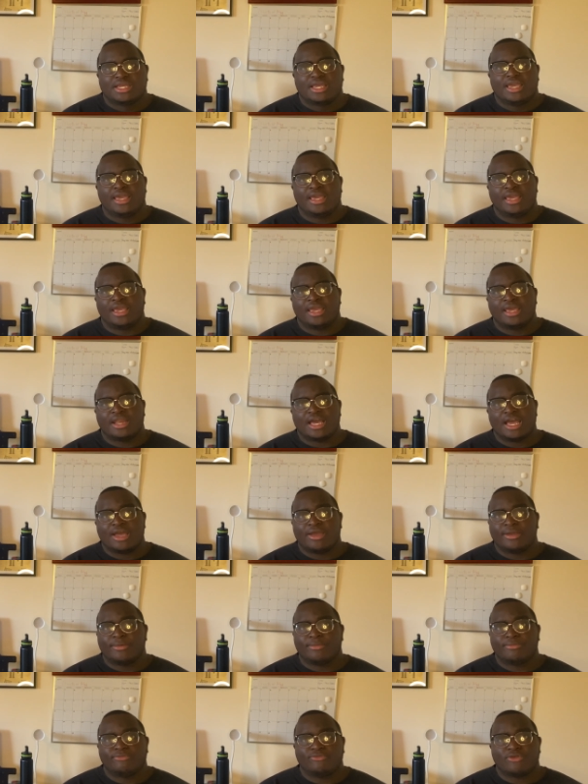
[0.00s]
And
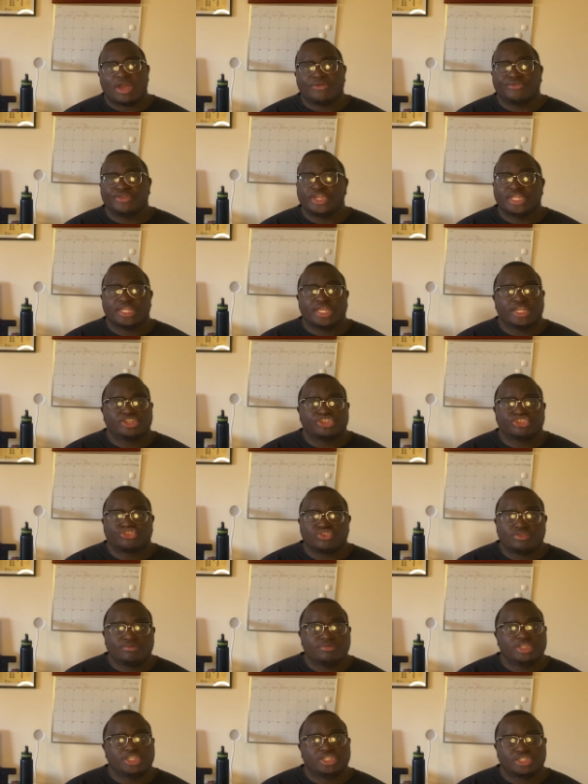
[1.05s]
I'm, I read
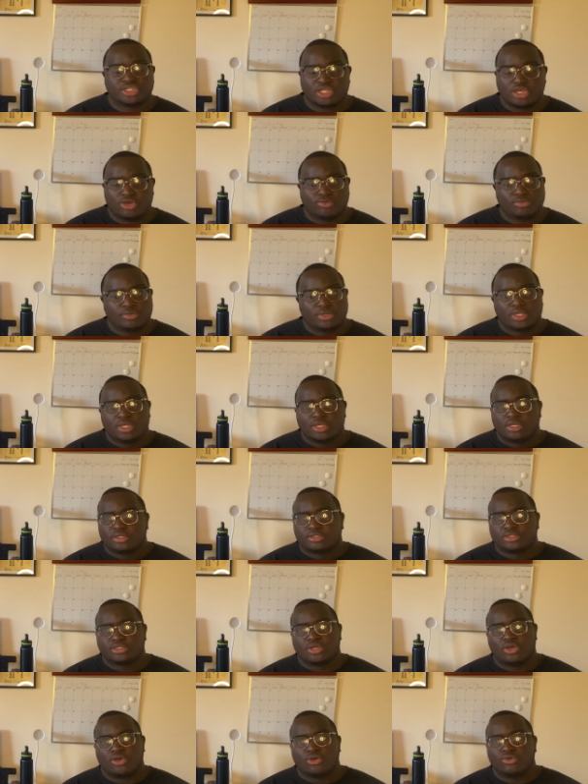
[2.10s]
extremely slow.
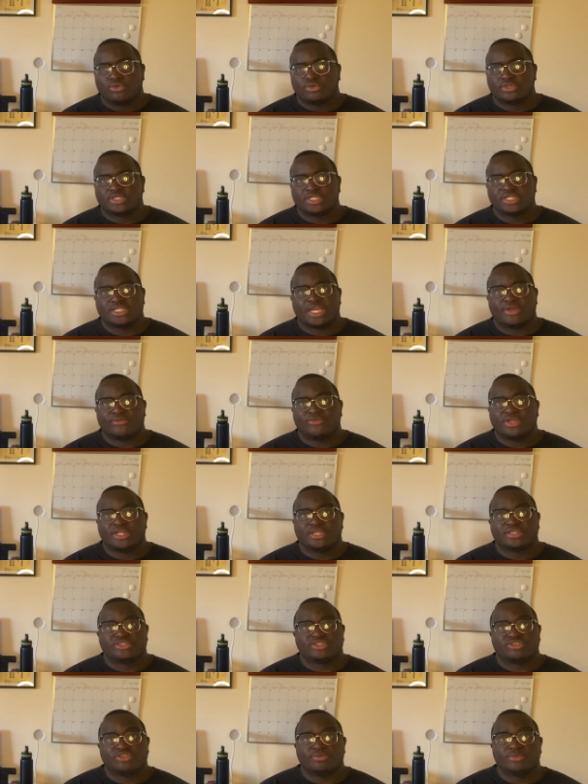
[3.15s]
So since I read
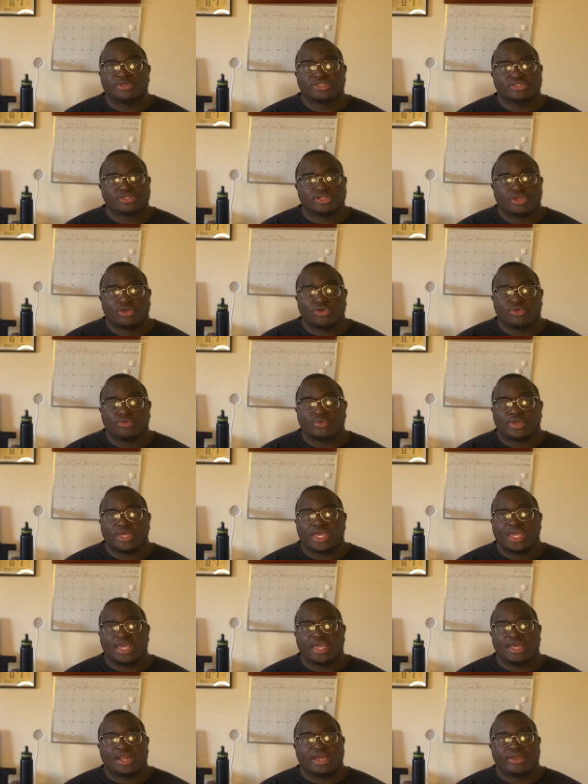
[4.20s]
extremely slow
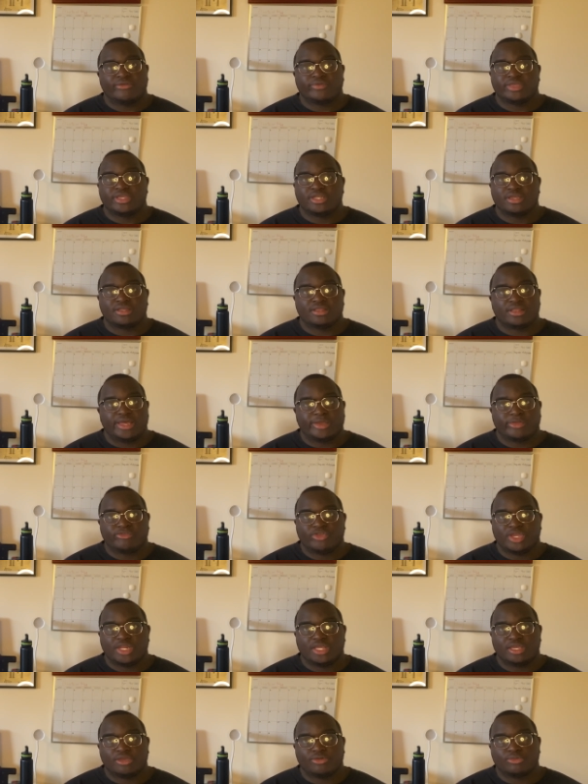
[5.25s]
and I really didn't like
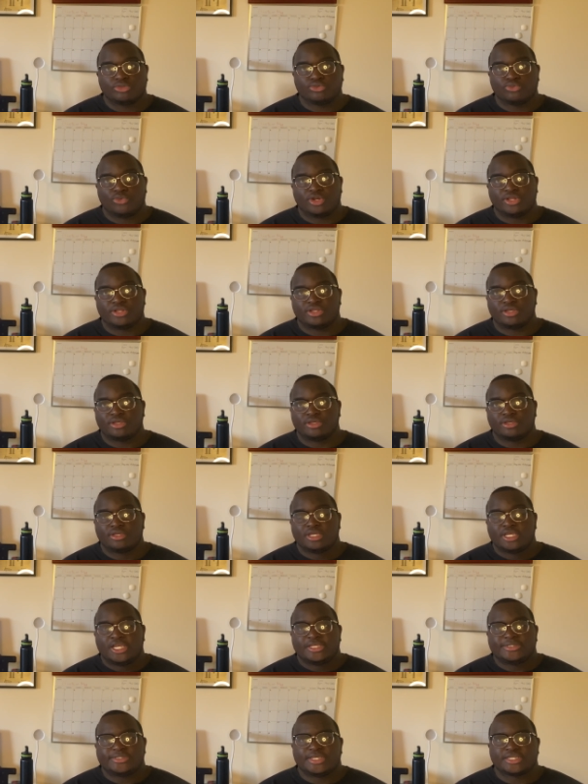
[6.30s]
reading, it was one of the
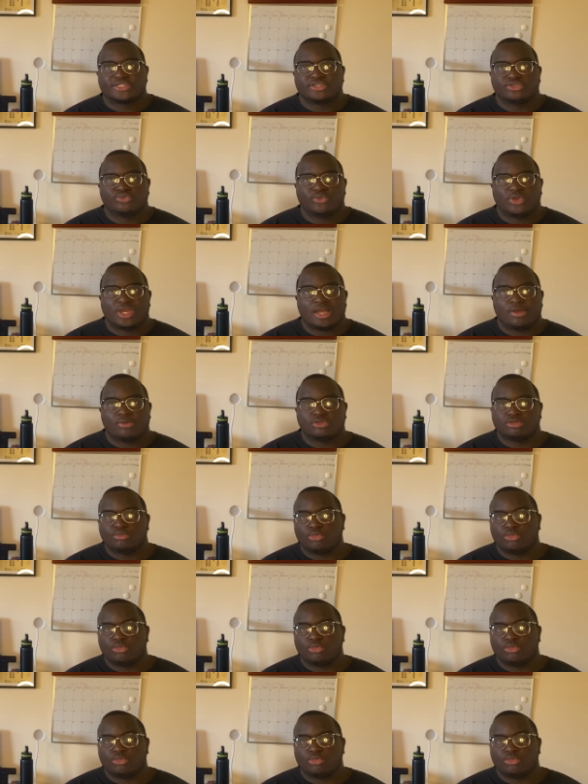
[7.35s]
sections where I was